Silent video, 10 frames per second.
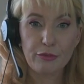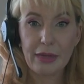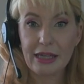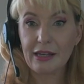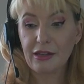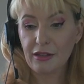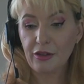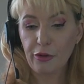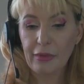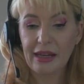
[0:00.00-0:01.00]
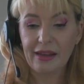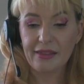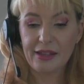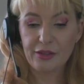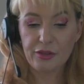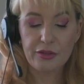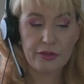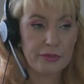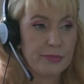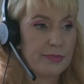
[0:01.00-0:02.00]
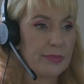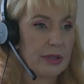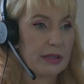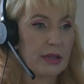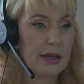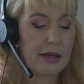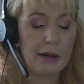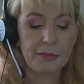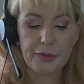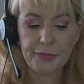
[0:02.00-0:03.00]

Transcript: making things too up.